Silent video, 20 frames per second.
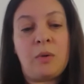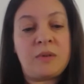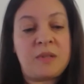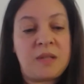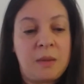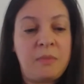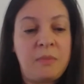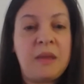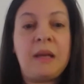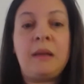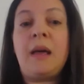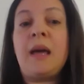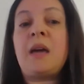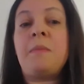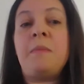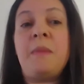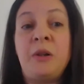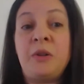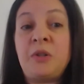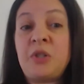something like
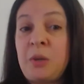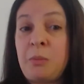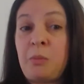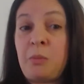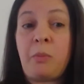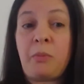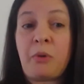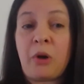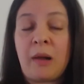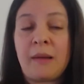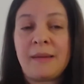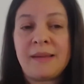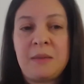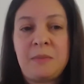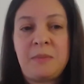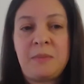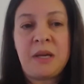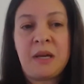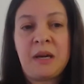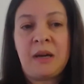MailChimp will probably
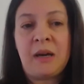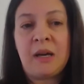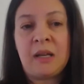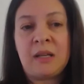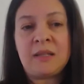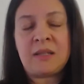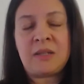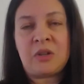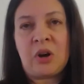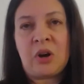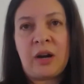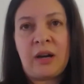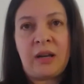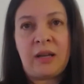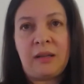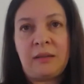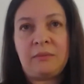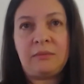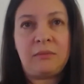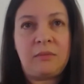be a good
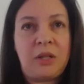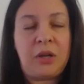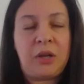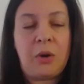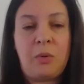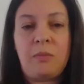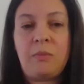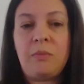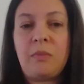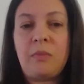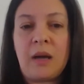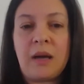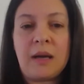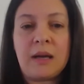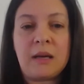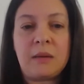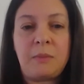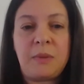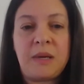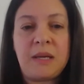starting,
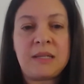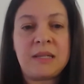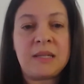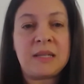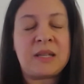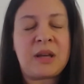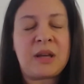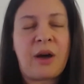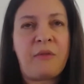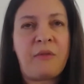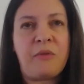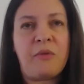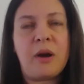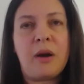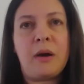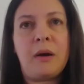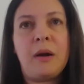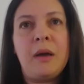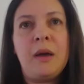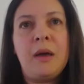piece of
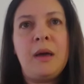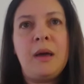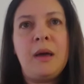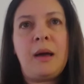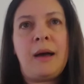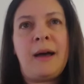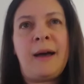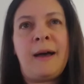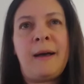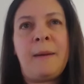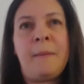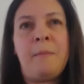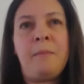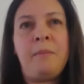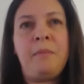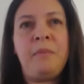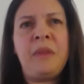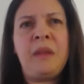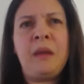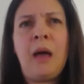software.
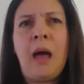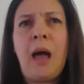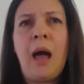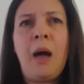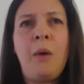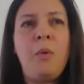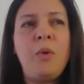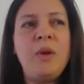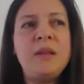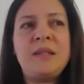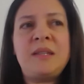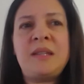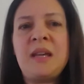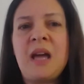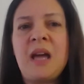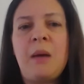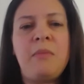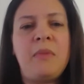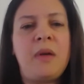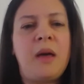I wouldn't say
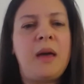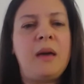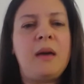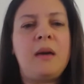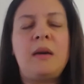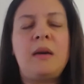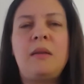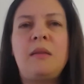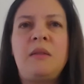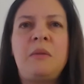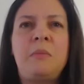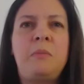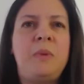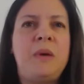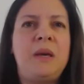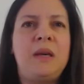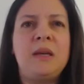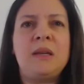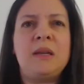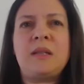I'm like the
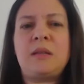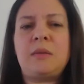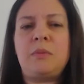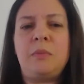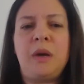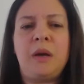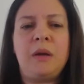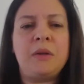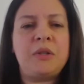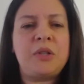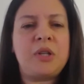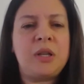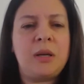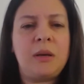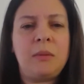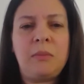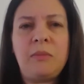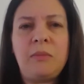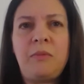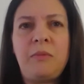biggest
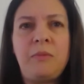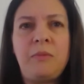MailChimp